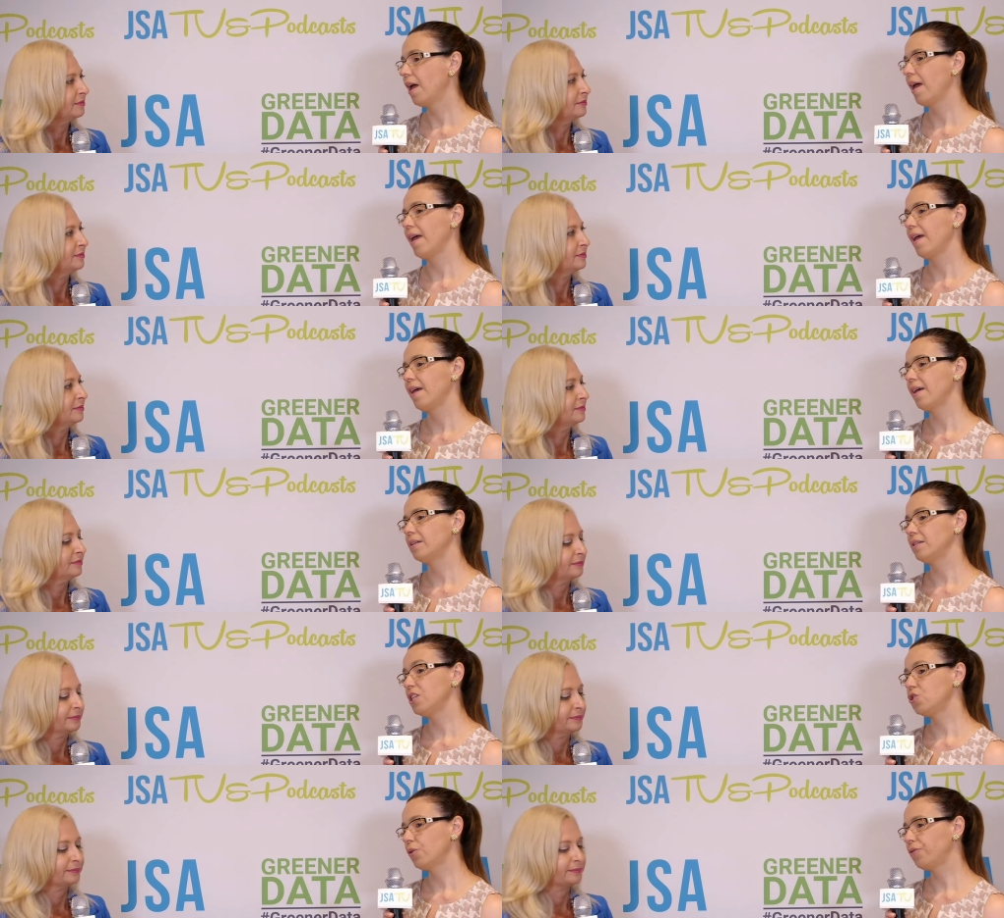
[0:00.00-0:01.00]
Speaker 1: and
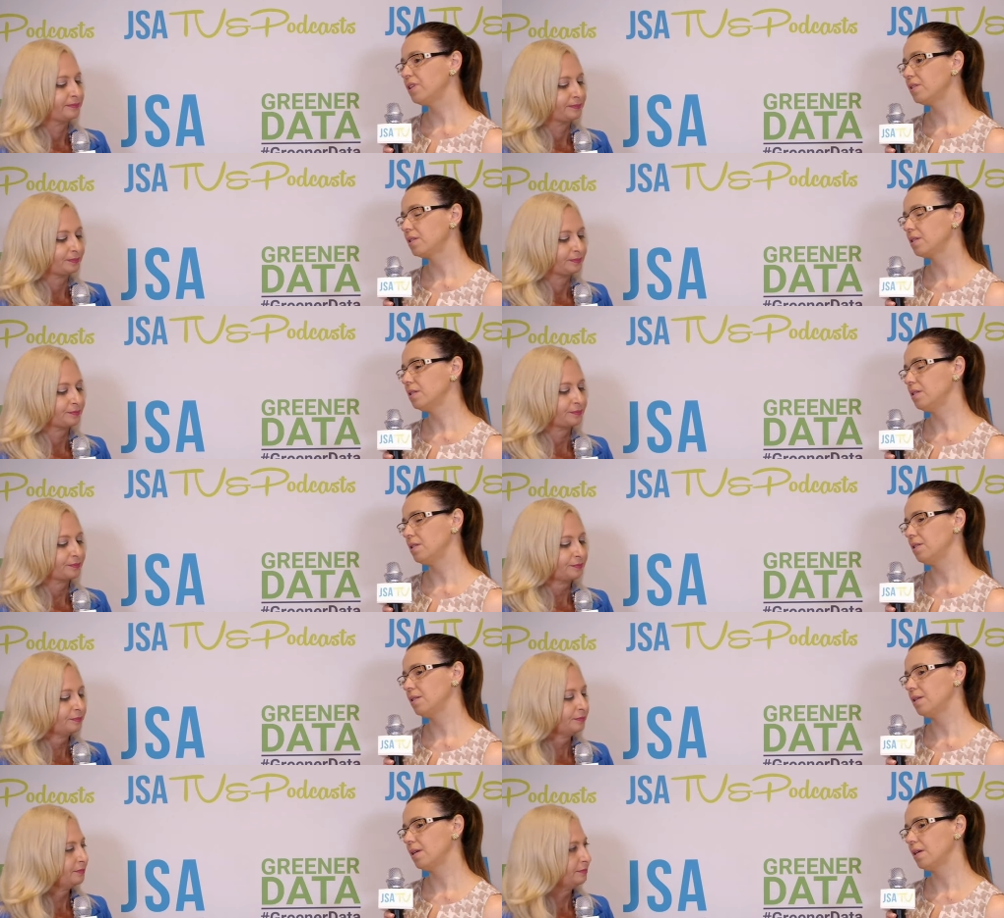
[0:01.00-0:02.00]
each of these,
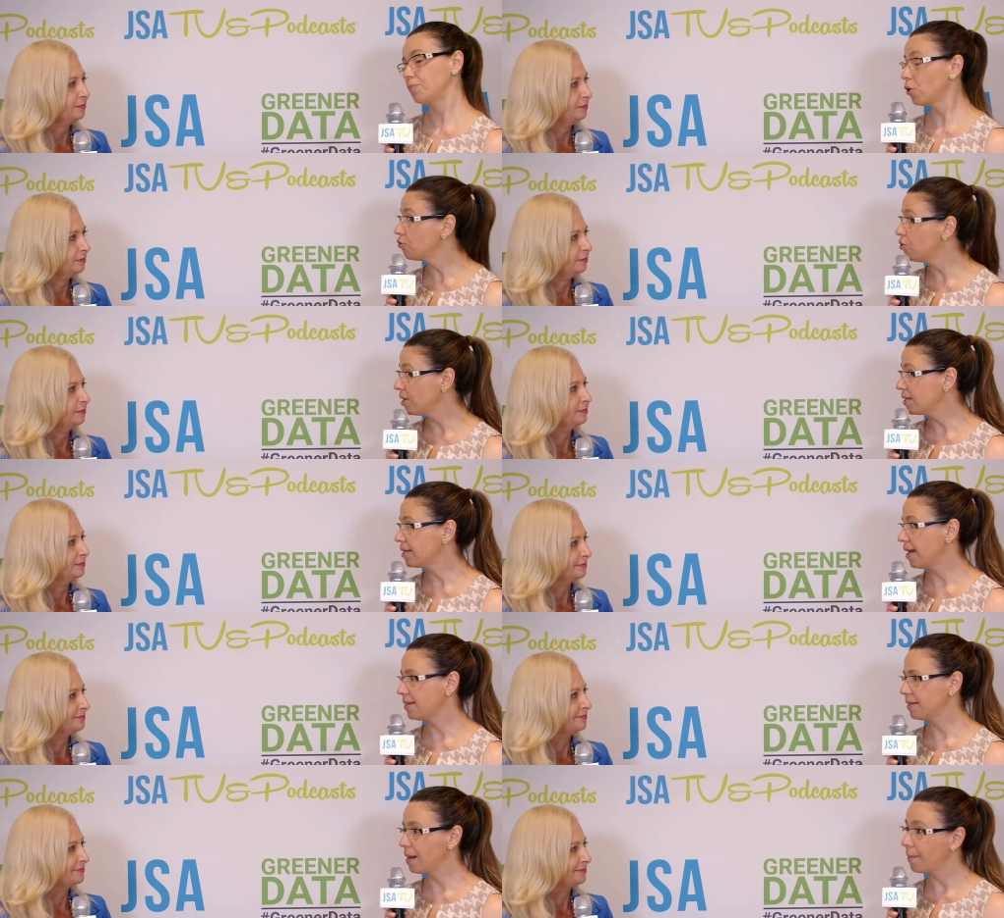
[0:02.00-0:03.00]
these uh, projects
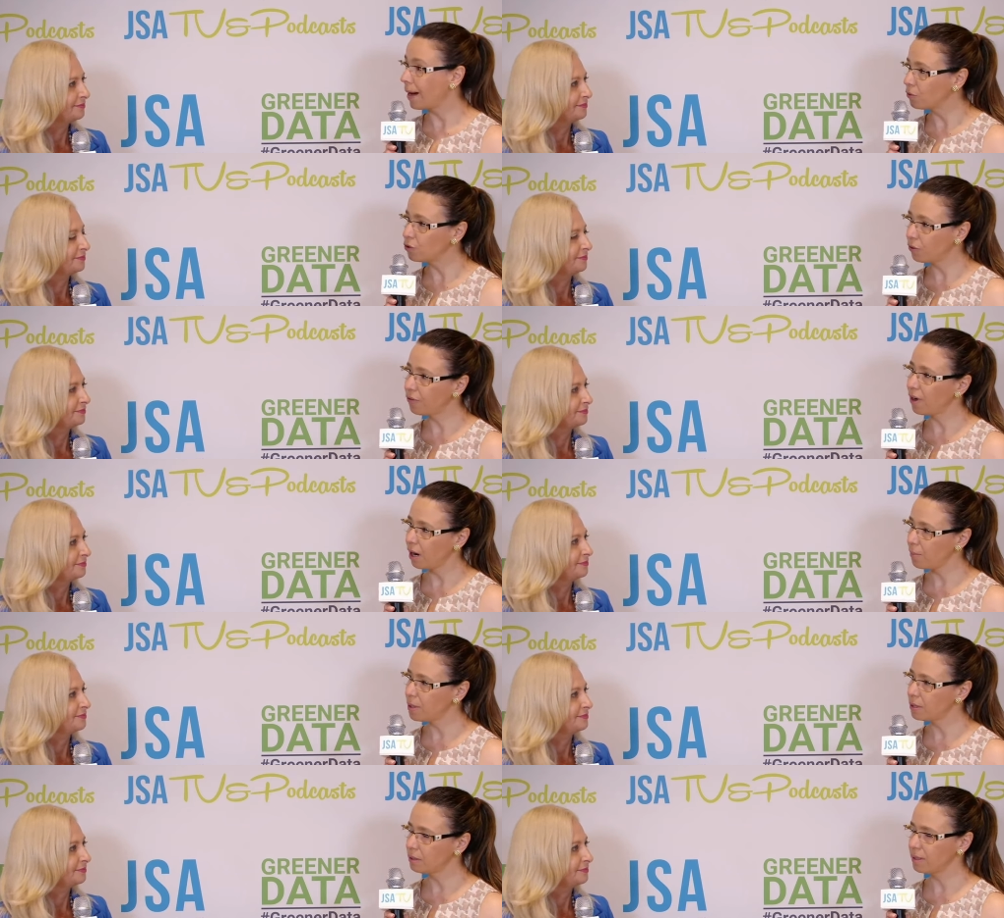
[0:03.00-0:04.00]
has an amount of
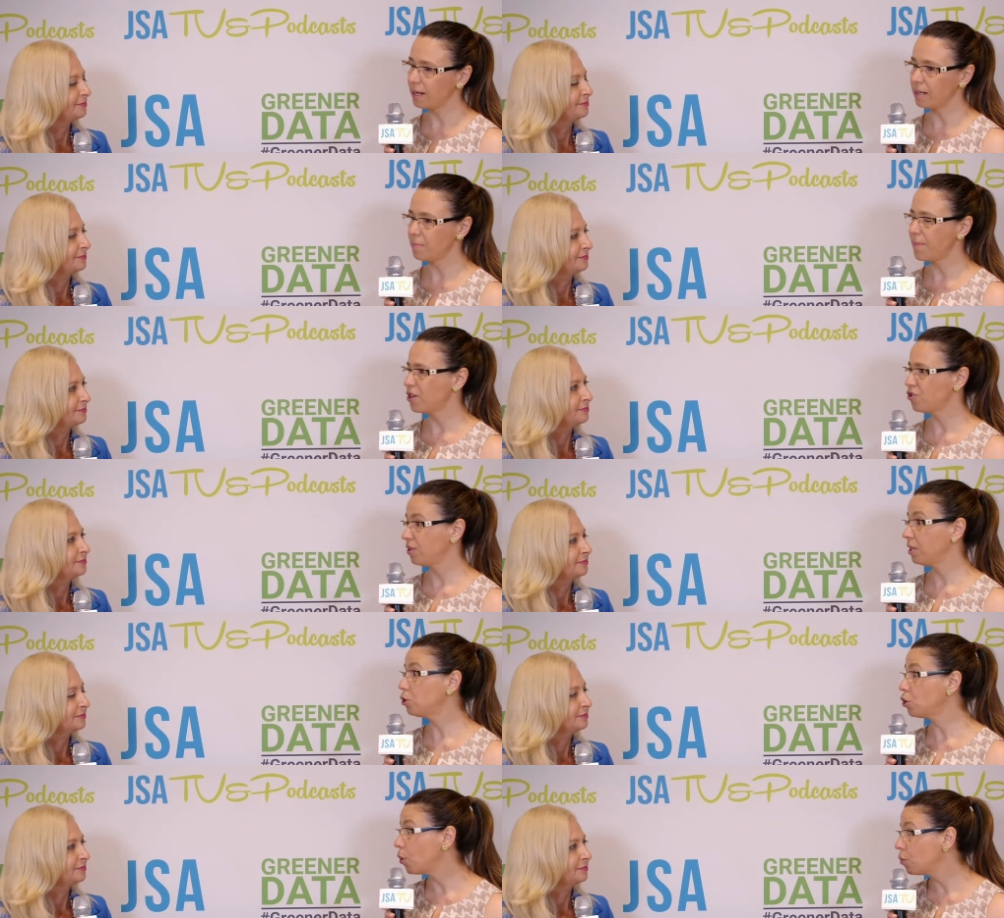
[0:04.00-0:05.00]
carbon that is measured in
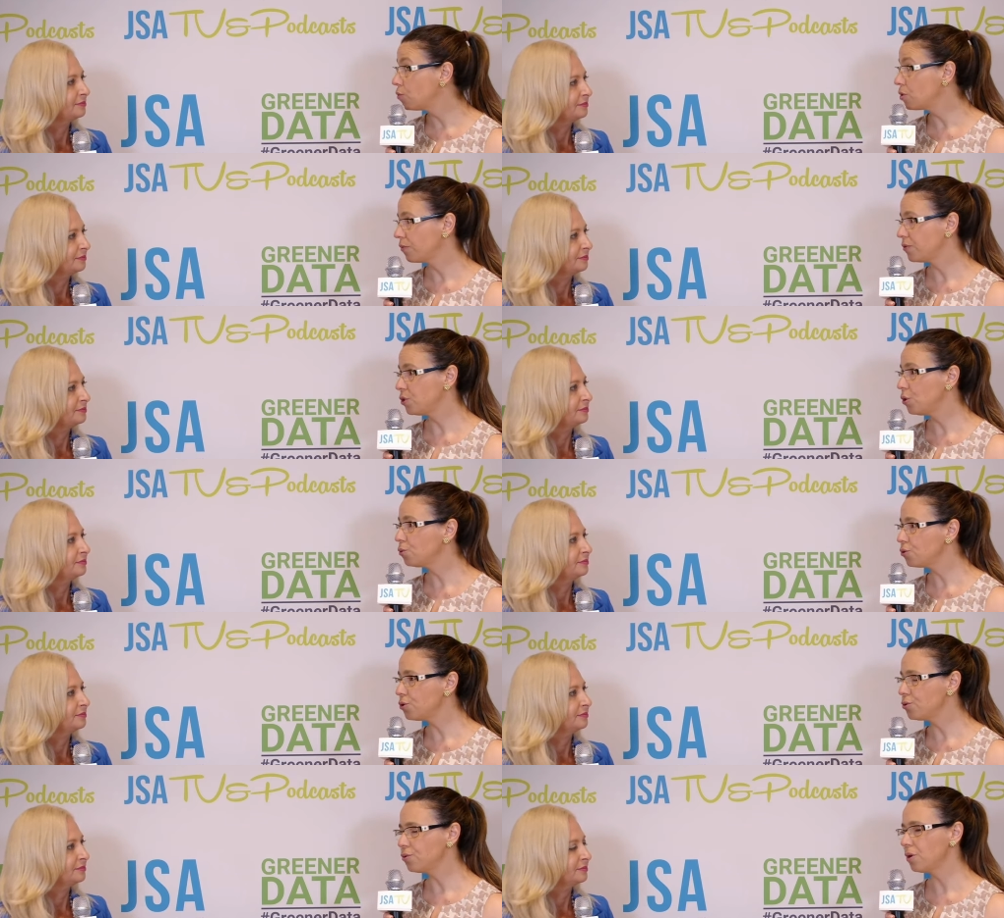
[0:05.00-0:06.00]
tons of C O
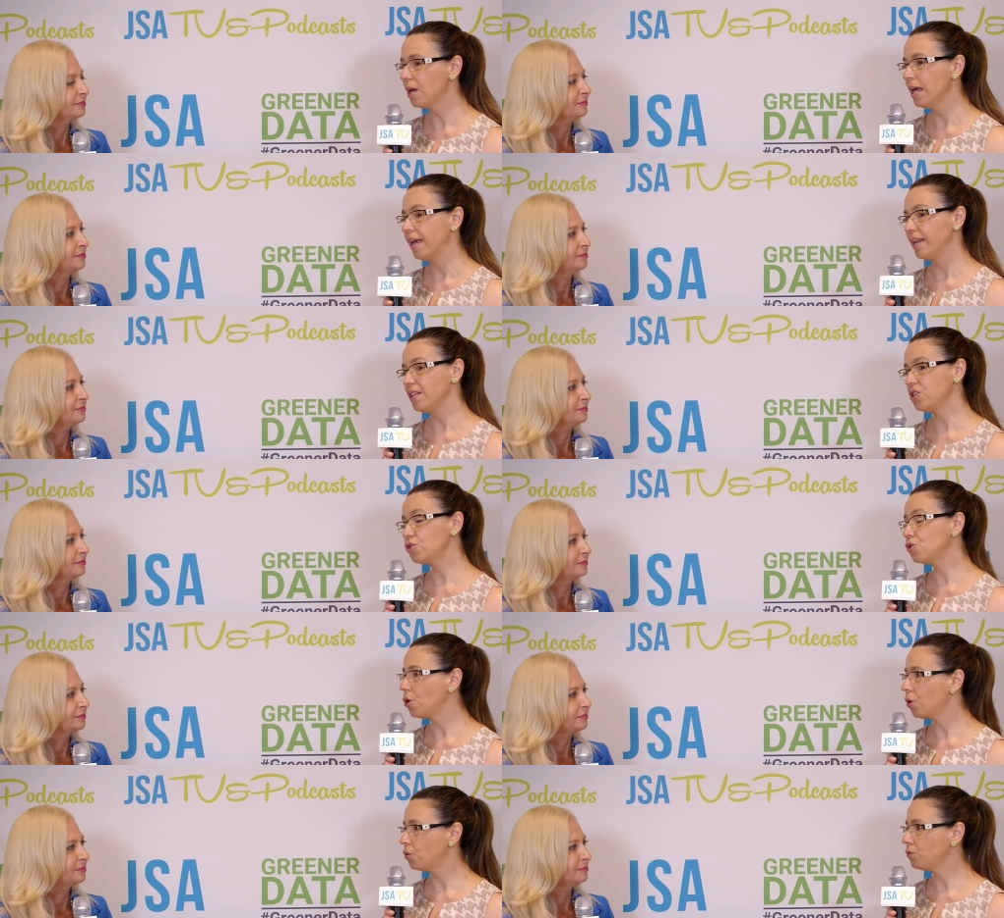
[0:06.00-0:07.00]
two, and each
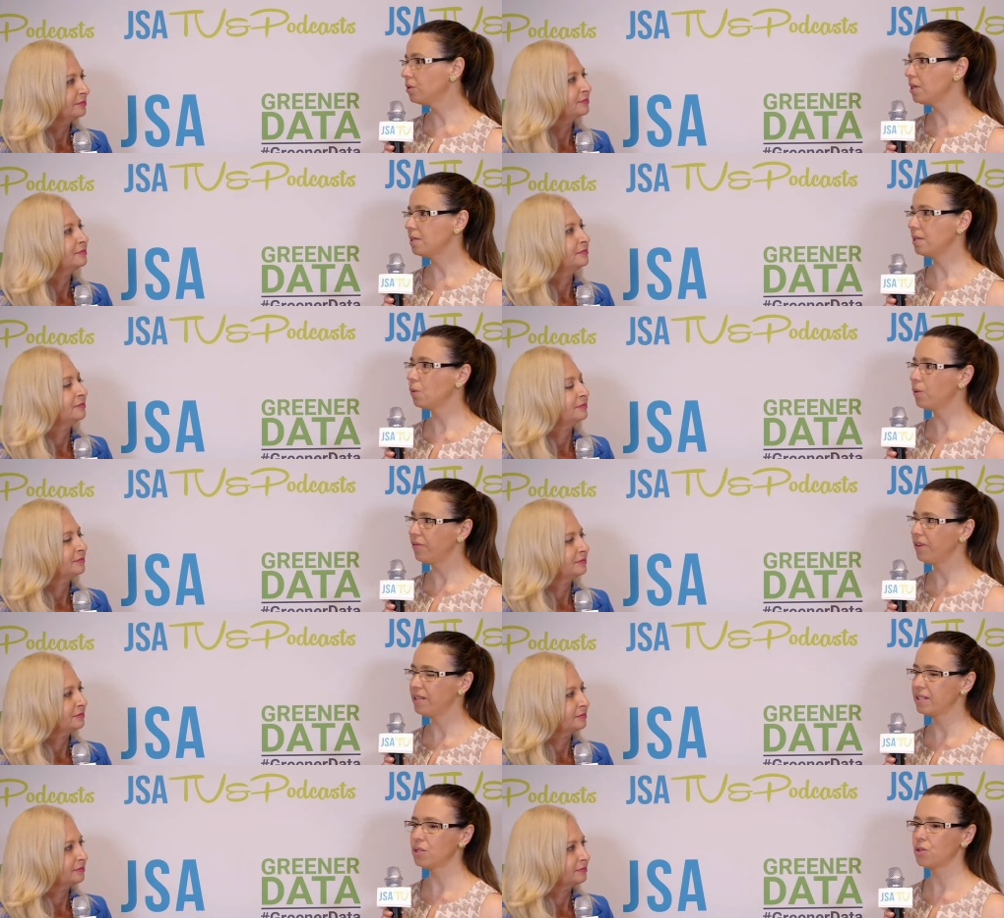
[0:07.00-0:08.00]
ton is
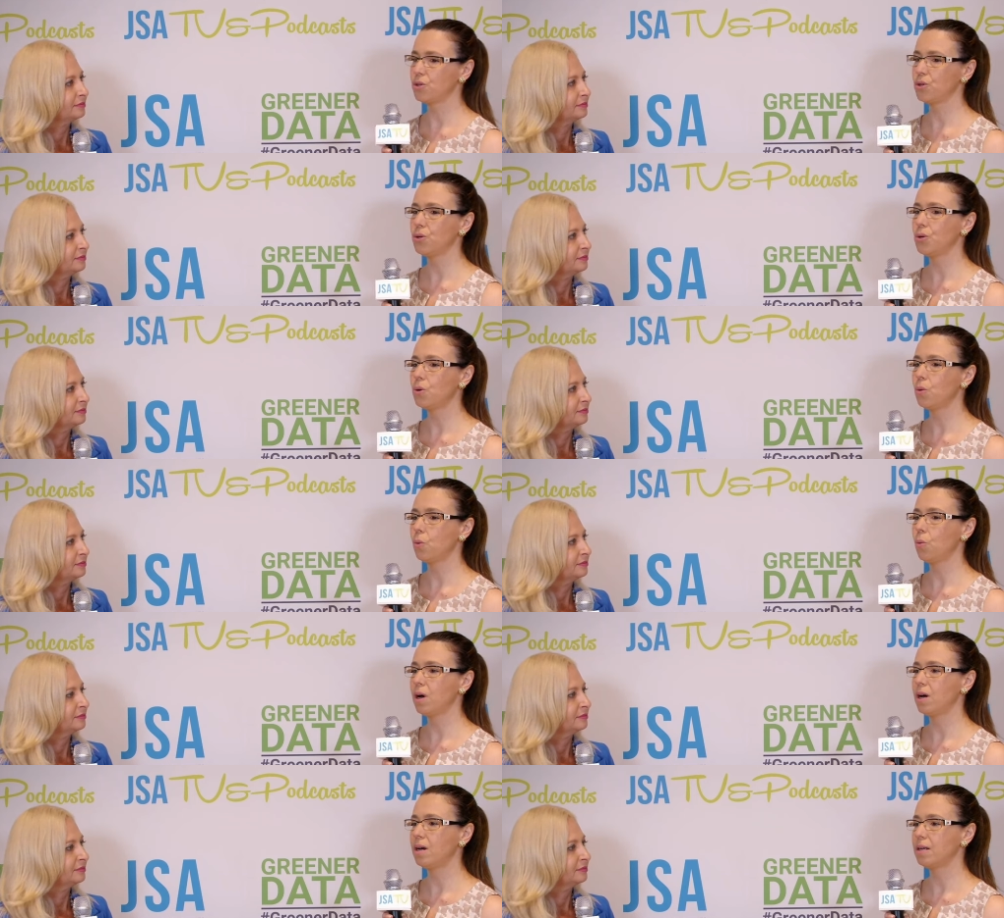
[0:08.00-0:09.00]
equivalent to
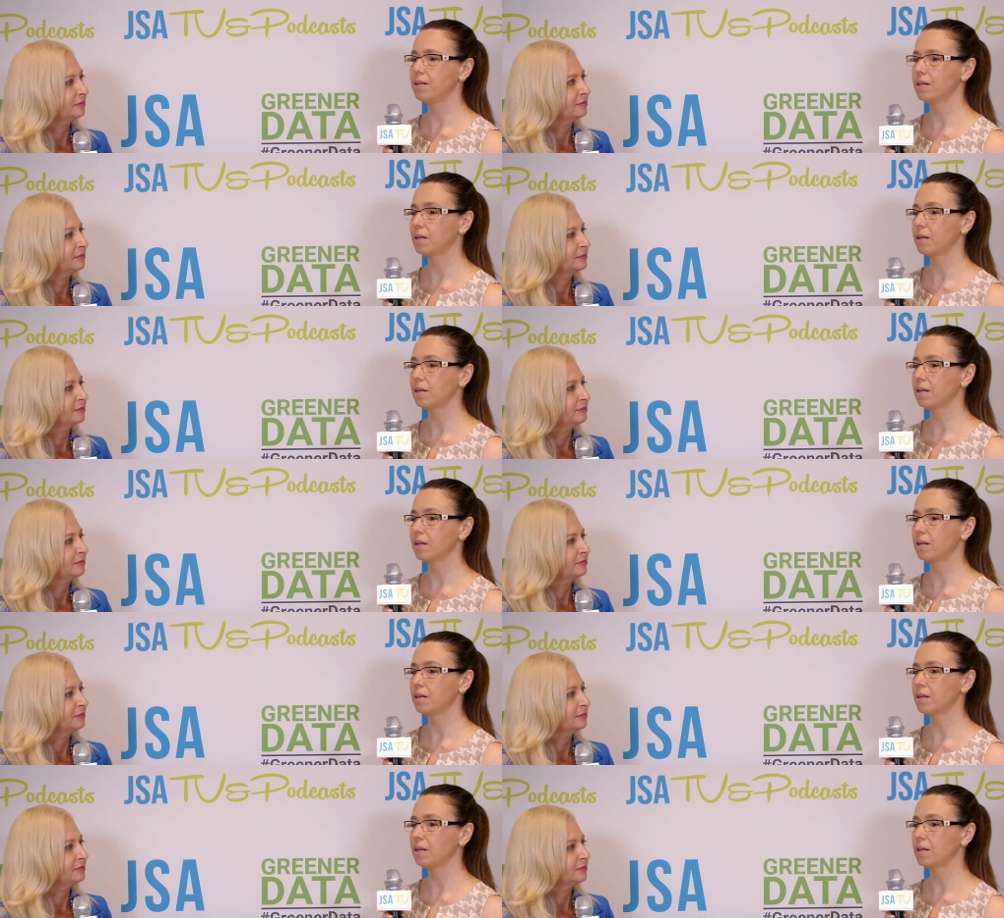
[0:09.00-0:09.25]
one